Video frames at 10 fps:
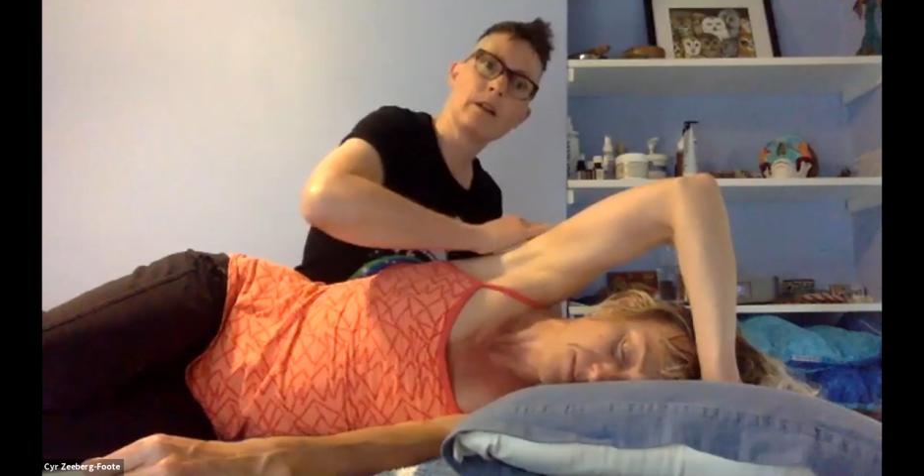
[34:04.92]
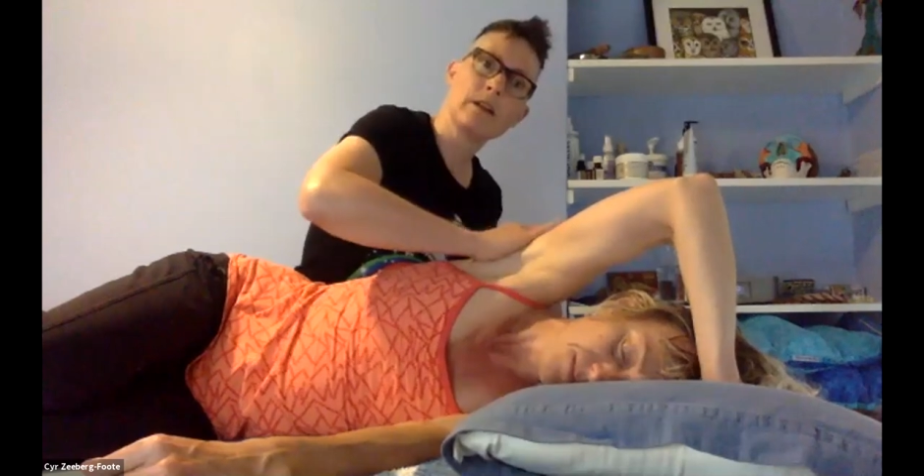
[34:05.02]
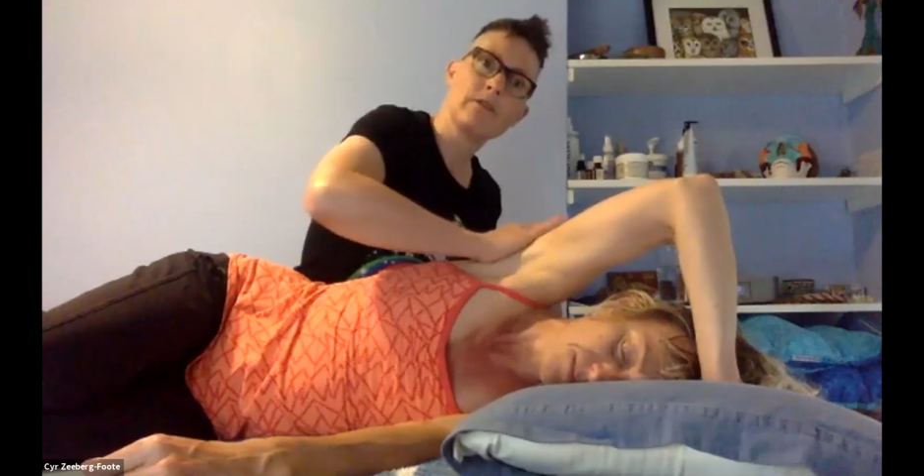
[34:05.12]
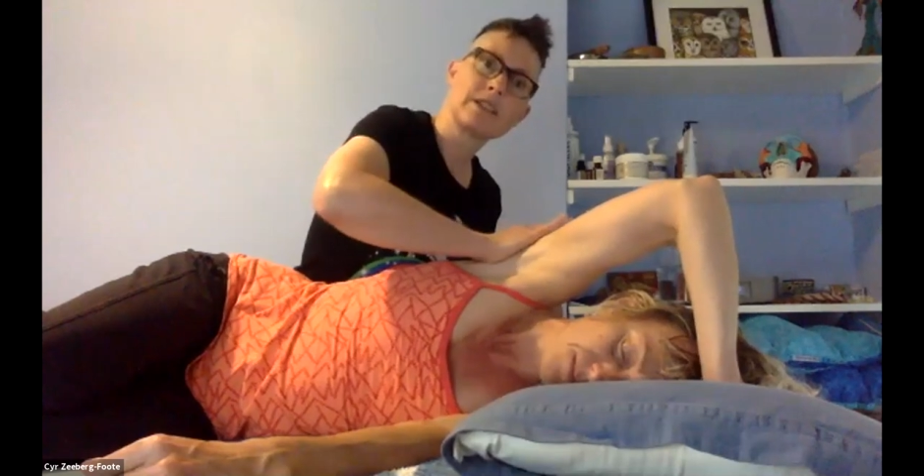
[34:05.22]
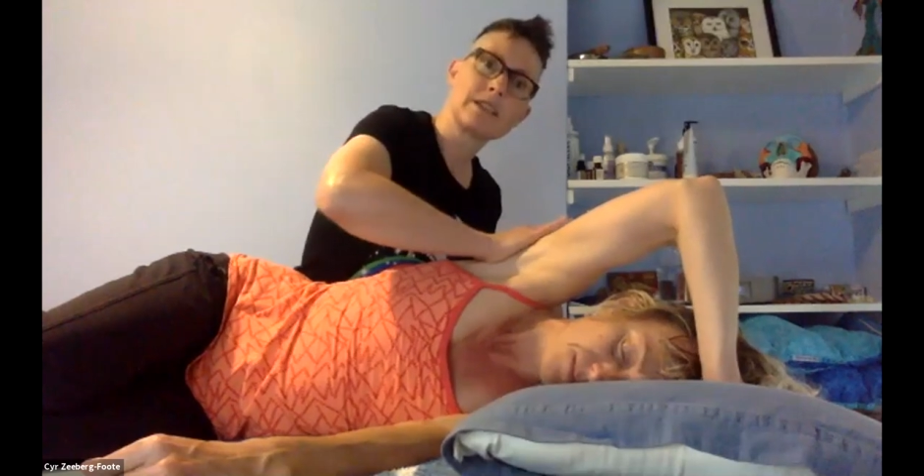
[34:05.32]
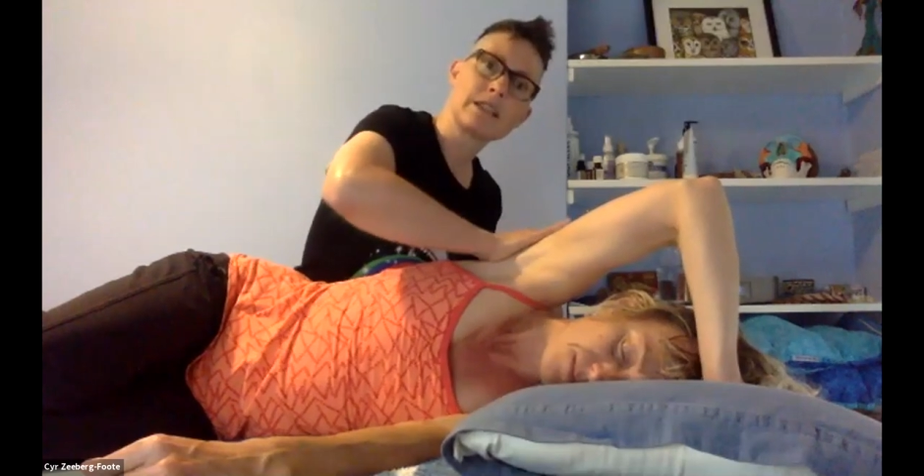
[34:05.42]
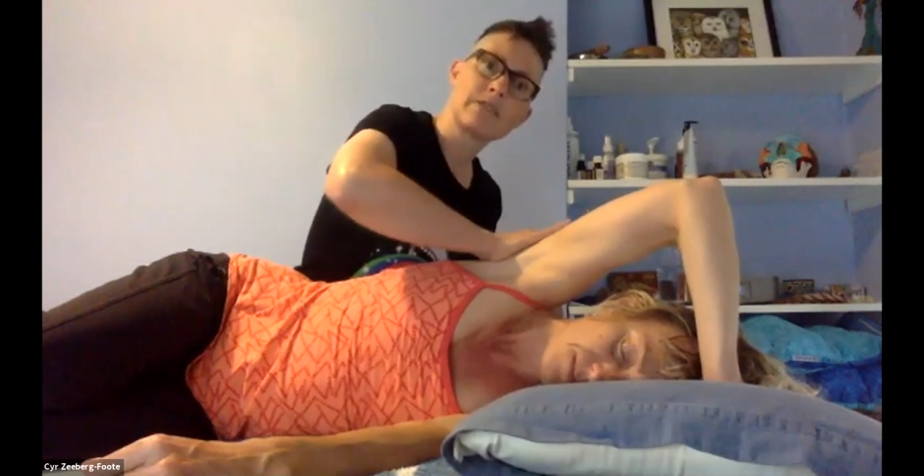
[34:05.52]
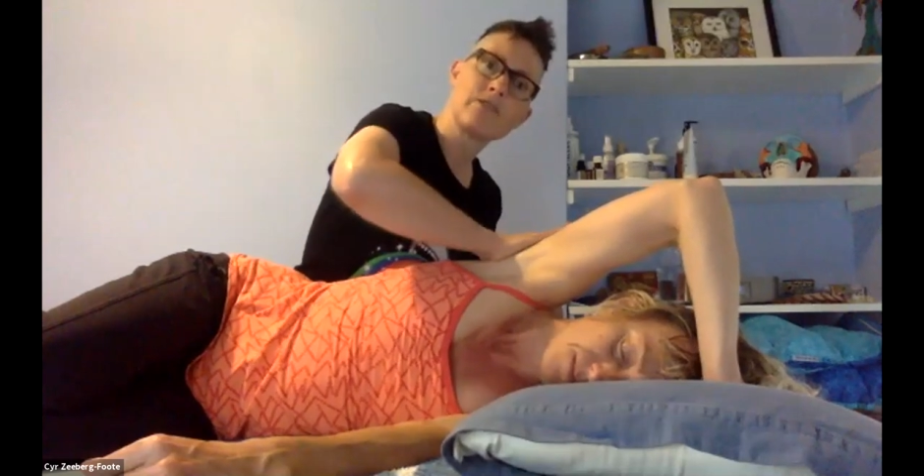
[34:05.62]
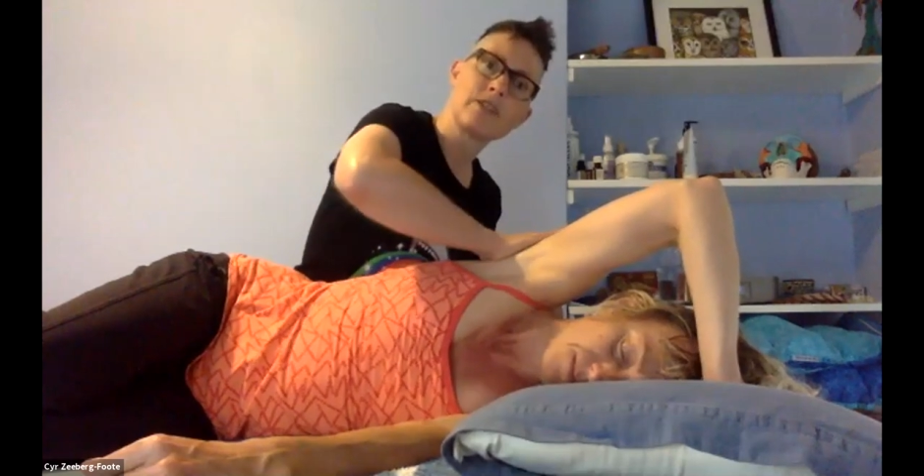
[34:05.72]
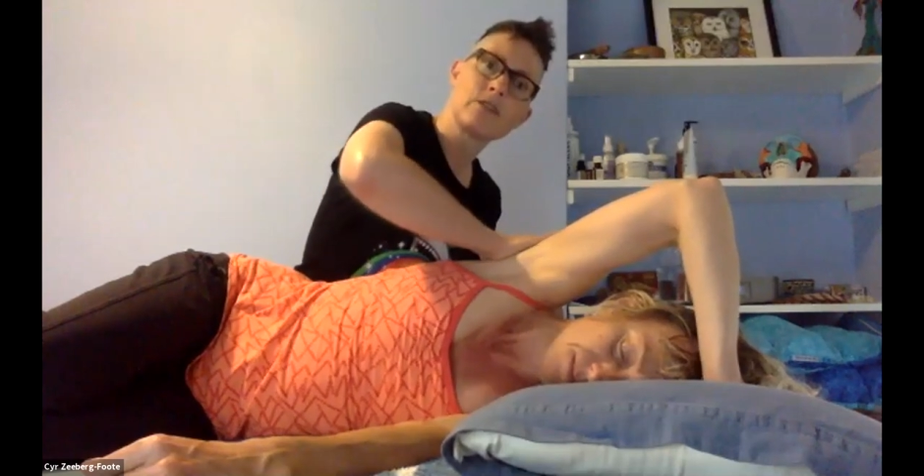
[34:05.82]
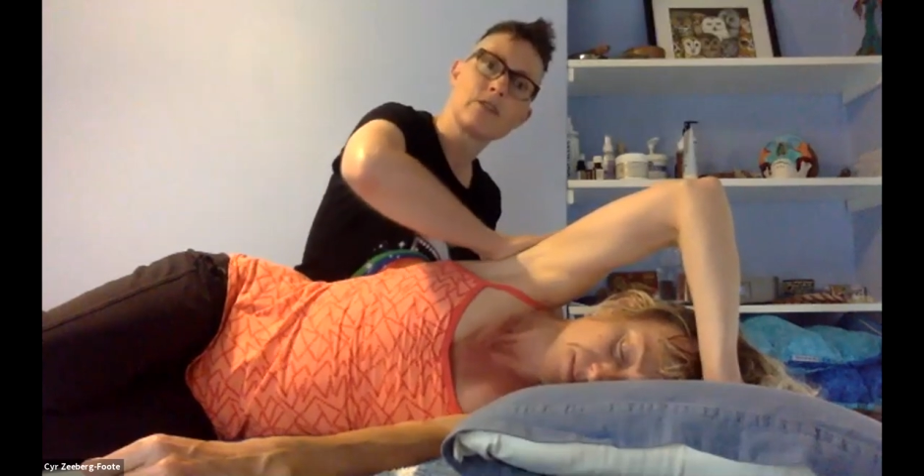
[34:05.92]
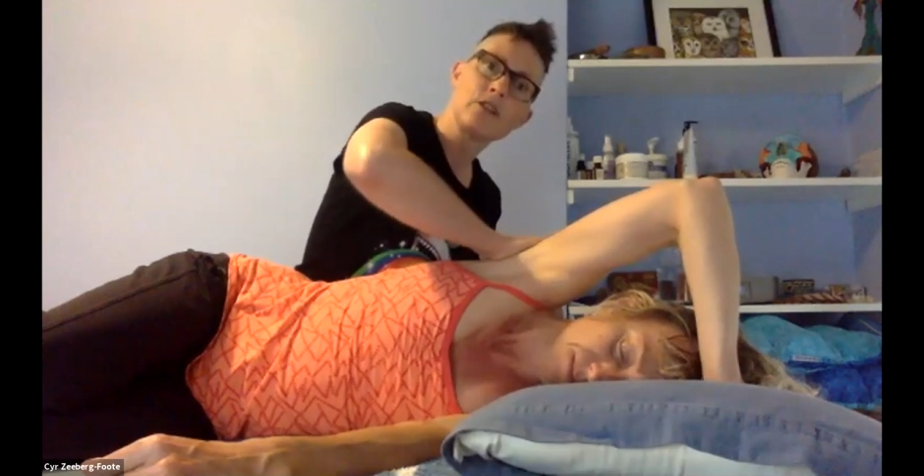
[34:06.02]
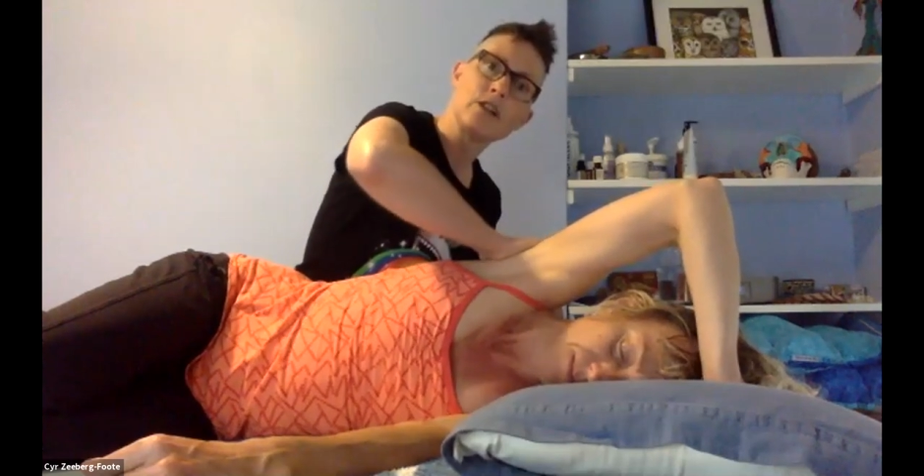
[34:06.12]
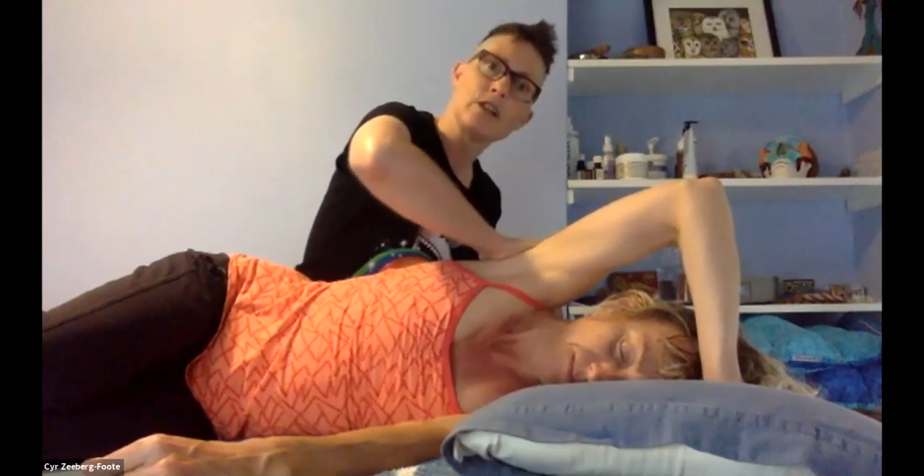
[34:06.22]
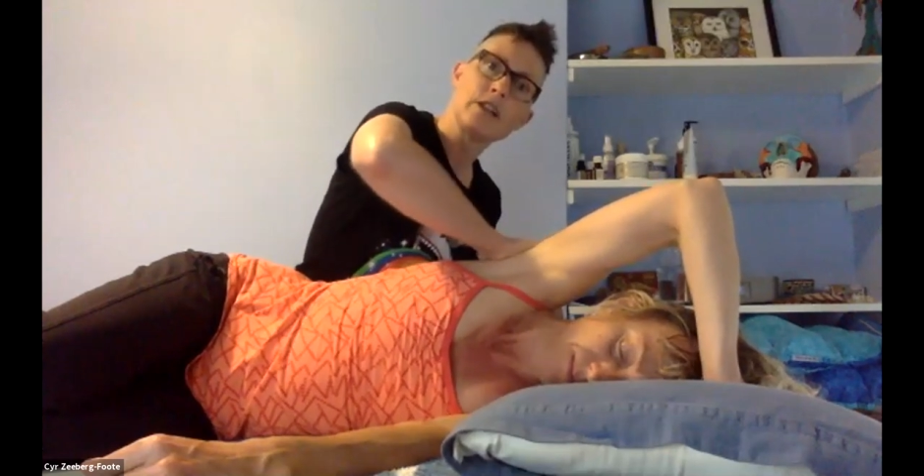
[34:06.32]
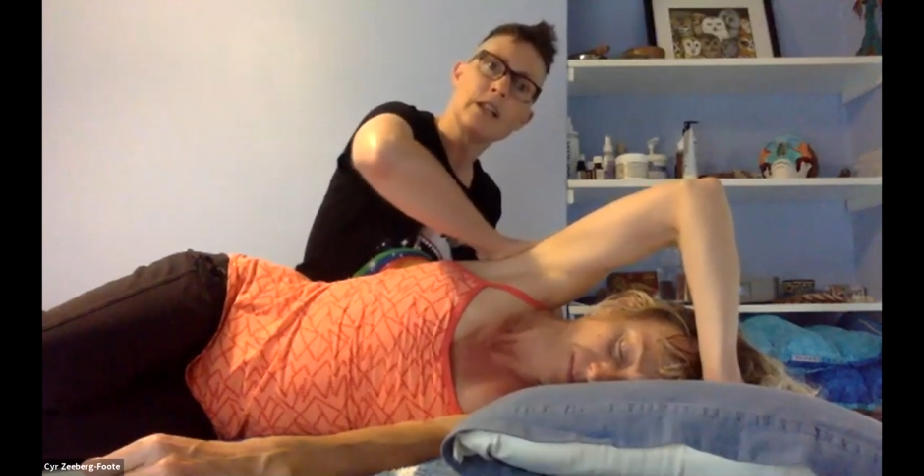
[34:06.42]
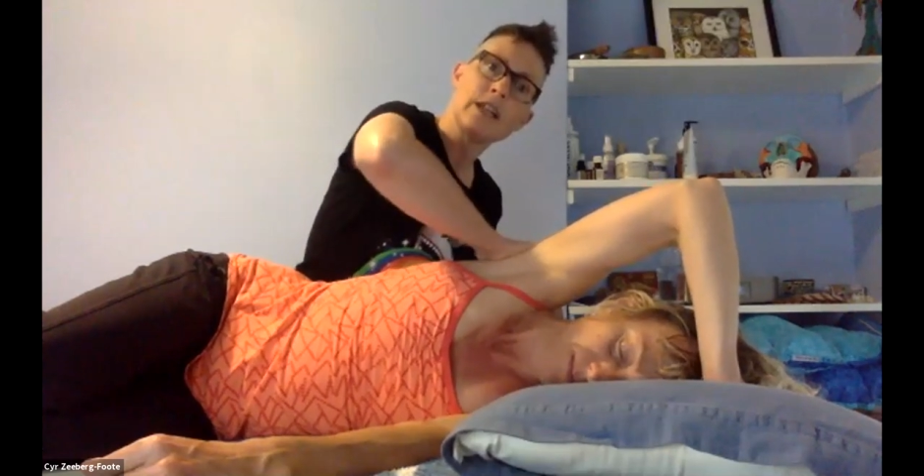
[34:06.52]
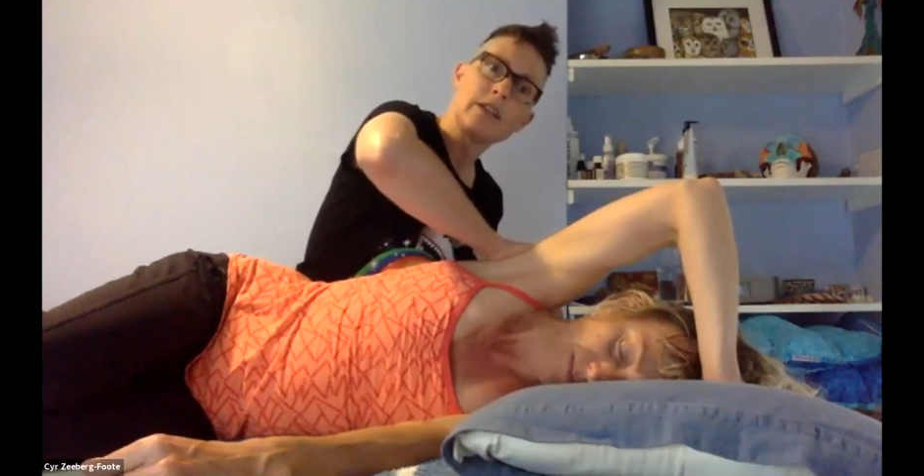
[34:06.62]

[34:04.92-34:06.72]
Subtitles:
If it doesn't feel good,